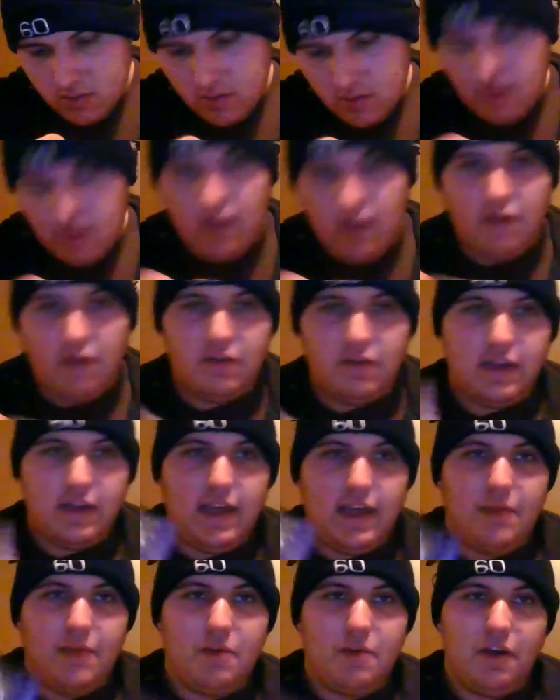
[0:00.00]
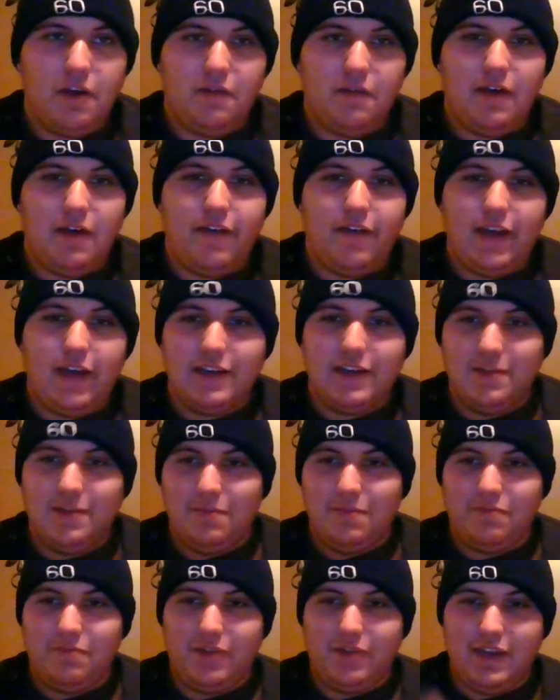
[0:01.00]
Oh, look at that, bro. I've actually
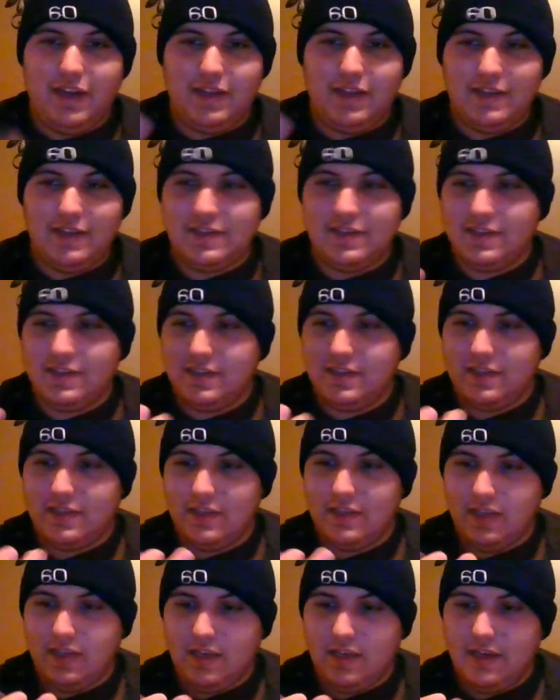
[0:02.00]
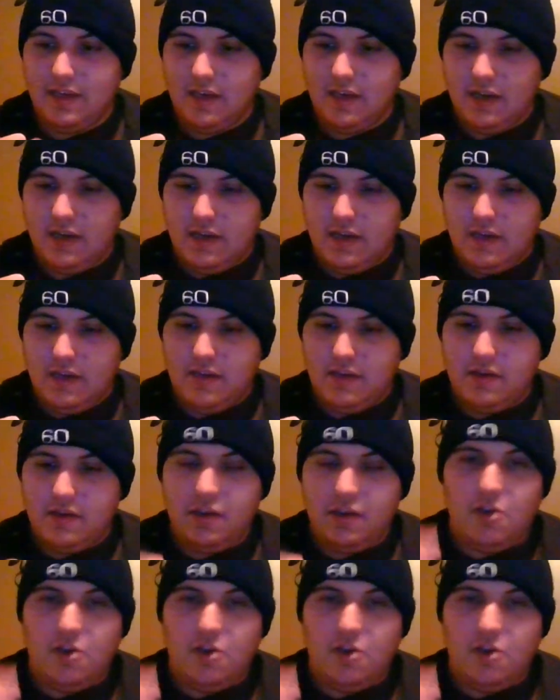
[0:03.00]
been playing this. This is the Yu-Gi-Oh!